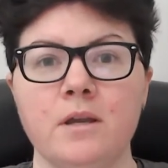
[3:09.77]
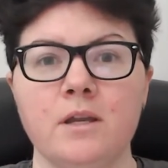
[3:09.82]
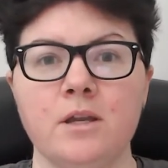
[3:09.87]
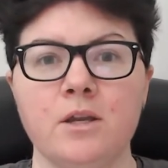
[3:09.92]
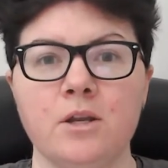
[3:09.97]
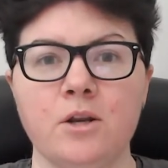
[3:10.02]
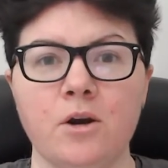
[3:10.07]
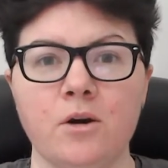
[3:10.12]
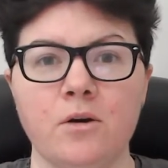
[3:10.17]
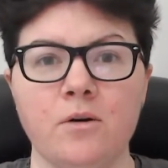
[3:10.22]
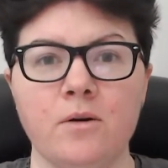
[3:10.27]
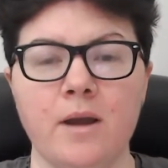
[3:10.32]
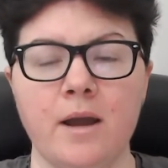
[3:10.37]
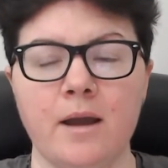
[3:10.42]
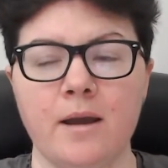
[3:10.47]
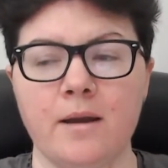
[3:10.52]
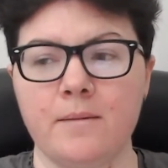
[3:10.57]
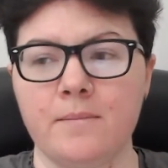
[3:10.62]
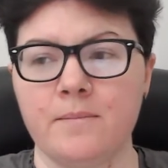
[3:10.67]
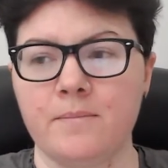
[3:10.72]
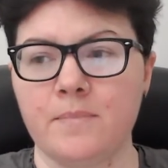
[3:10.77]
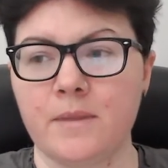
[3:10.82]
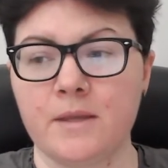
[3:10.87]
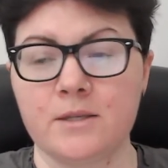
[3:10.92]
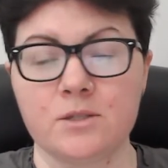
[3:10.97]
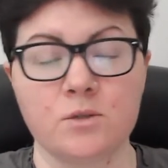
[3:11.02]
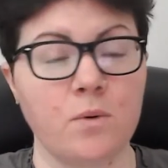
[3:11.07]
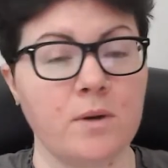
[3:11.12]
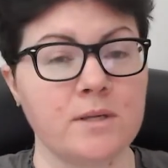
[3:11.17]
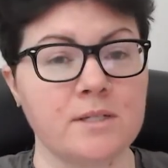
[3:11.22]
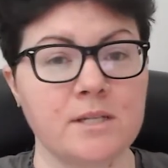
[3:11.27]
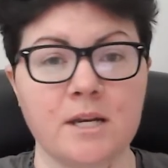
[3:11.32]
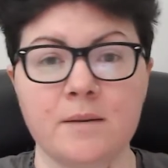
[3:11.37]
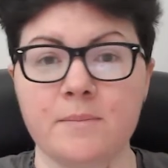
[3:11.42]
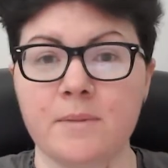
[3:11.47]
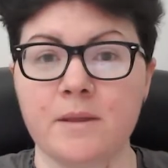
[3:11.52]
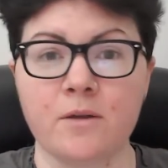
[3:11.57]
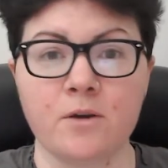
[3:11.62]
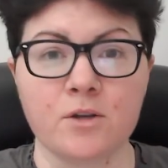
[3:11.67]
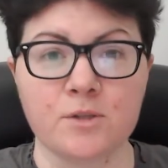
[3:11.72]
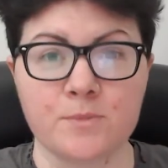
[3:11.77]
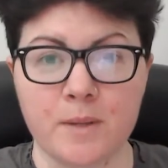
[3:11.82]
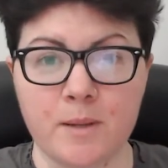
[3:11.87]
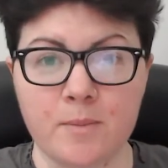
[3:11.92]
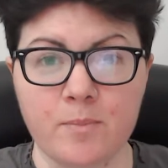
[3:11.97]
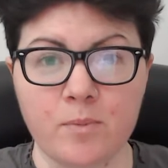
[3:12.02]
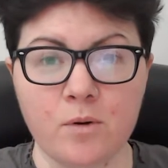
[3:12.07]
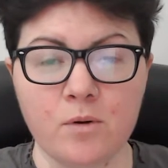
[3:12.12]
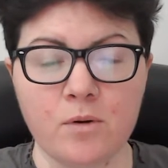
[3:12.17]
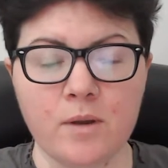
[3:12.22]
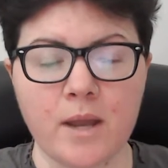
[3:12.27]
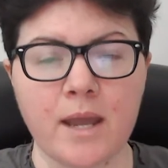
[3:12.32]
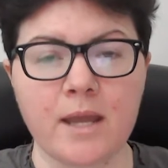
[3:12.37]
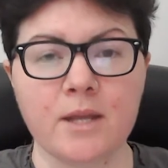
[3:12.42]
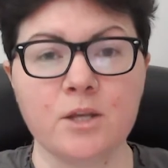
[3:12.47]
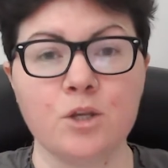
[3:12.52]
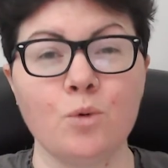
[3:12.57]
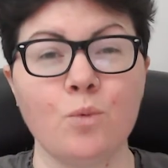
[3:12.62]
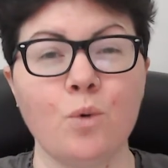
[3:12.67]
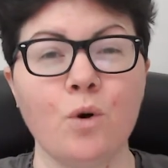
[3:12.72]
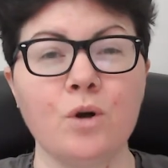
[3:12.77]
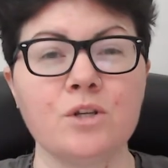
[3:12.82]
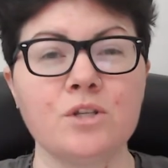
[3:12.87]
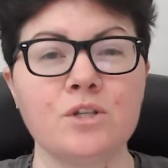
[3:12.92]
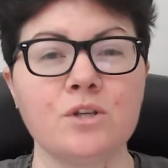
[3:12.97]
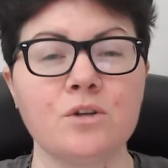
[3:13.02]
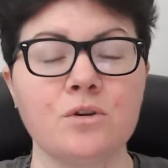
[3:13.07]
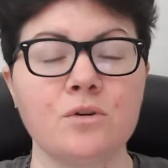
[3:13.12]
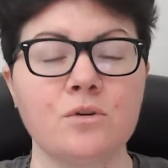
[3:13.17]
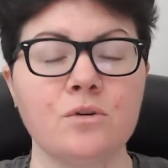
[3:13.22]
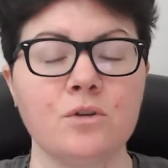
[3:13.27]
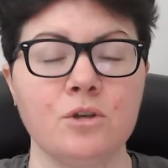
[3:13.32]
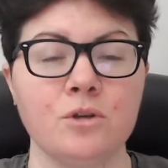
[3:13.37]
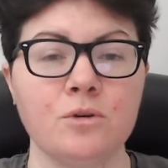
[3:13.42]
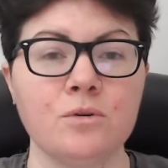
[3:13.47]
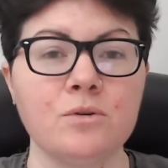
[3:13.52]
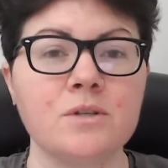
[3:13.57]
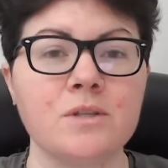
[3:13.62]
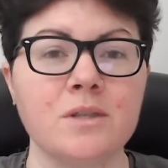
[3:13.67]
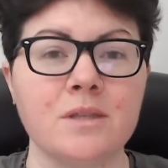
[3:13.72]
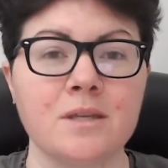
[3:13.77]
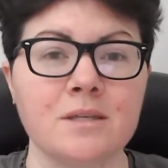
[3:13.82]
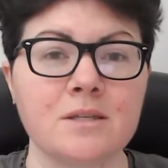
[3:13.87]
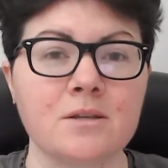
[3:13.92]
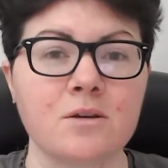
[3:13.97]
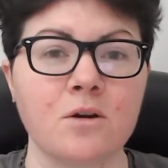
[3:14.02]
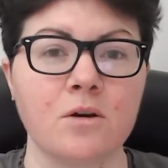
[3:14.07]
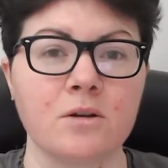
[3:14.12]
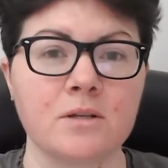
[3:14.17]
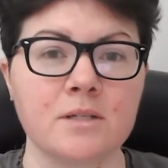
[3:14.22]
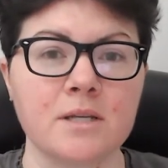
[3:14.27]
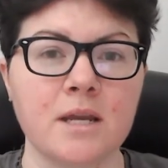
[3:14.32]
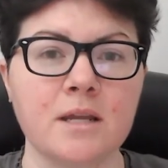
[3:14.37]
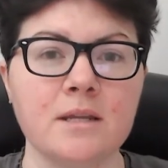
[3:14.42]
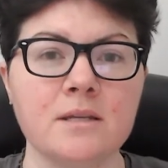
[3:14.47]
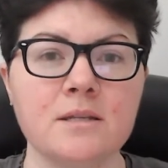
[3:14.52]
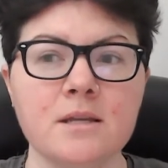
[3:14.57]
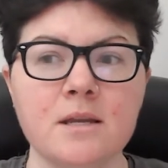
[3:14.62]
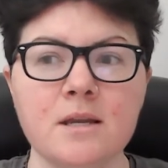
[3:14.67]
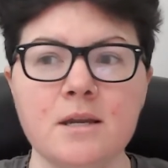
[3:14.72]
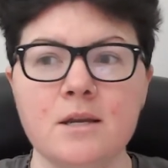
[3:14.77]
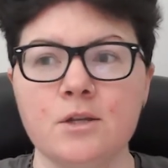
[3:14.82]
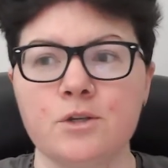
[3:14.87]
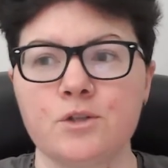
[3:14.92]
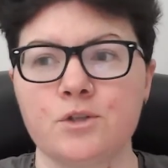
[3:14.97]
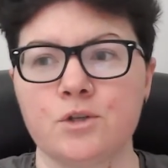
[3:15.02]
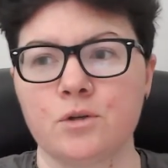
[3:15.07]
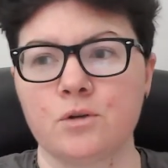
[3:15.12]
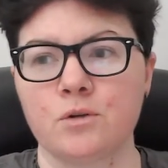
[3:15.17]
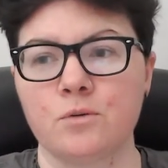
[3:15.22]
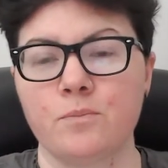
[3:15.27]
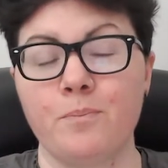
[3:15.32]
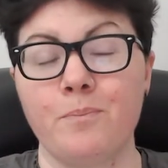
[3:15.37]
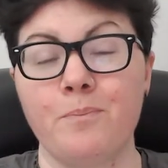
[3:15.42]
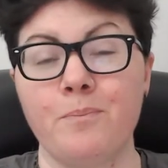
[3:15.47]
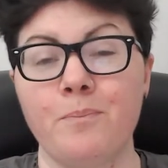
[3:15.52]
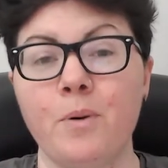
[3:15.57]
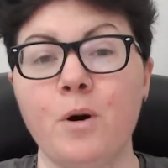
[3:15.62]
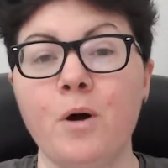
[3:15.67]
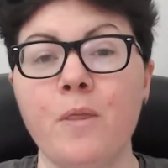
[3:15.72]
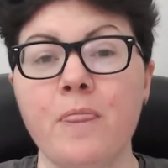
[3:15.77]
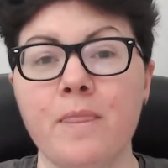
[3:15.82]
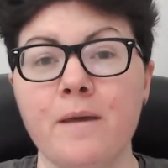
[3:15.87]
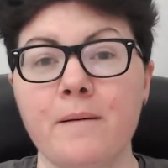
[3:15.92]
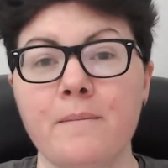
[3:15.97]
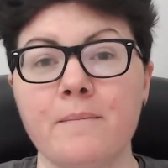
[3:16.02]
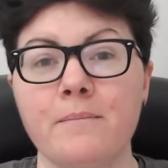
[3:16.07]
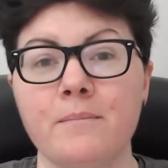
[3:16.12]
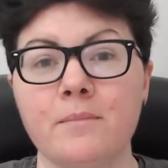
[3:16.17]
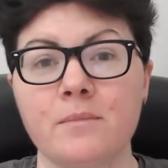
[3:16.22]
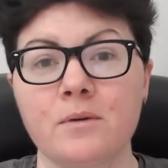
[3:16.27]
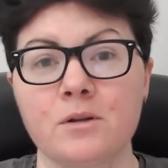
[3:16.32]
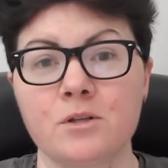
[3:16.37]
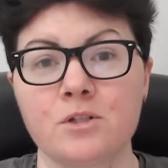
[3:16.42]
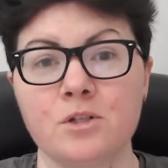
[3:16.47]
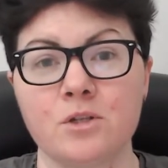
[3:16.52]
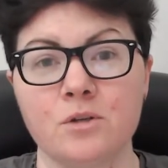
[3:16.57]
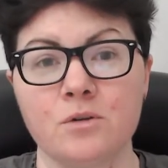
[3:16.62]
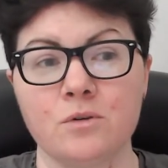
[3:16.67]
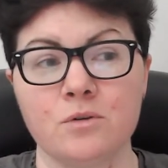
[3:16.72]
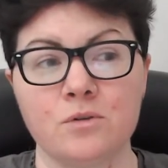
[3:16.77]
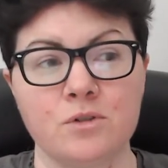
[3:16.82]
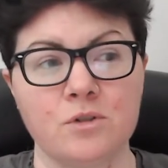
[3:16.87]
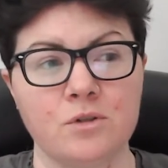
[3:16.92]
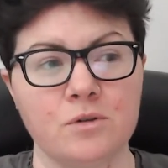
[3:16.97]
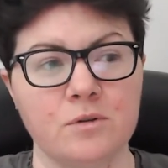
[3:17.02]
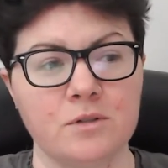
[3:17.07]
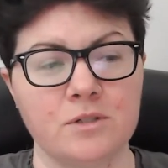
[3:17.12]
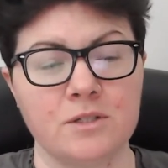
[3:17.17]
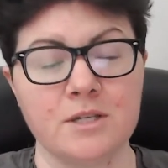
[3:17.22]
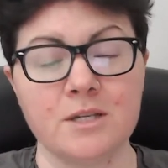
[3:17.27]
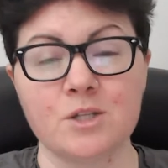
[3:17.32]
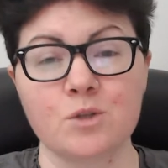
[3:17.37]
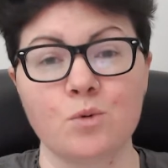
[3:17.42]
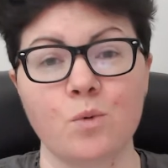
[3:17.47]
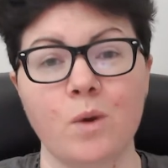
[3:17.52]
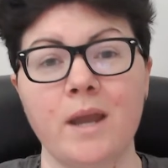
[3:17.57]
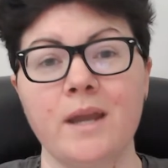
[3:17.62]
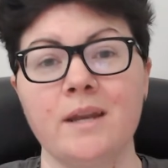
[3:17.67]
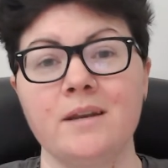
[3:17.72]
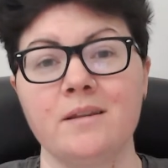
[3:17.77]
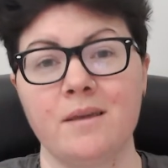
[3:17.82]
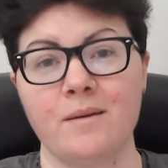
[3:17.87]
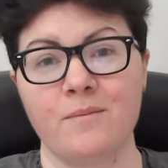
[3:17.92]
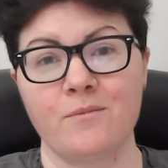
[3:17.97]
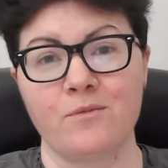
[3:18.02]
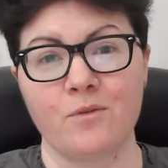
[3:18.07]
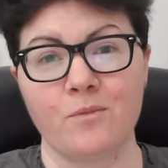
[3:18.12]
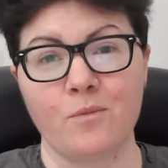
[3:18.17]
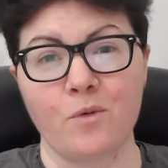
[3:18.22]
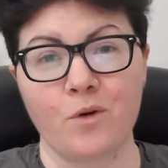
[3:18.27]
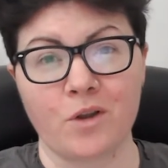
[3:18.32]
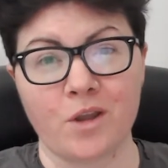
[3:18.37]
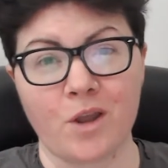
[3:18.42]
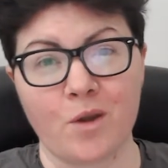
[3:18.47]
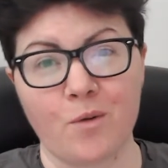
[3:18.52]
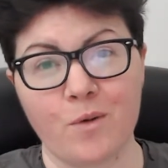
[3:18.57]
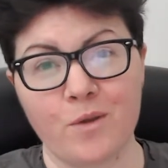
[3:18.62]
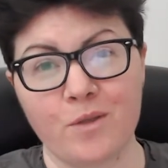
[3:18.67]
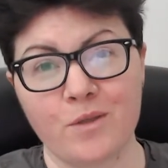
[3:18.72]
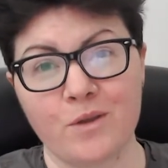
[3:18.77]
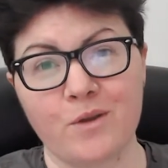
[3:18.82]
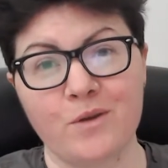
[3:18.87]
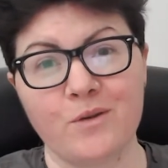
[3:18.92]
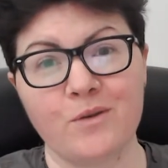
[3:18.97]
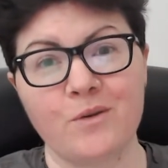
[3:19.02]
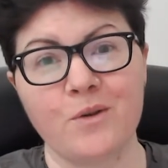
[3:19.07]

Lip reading: There's always going to be those people, and you want to use this content to put them to dissuade them from working with you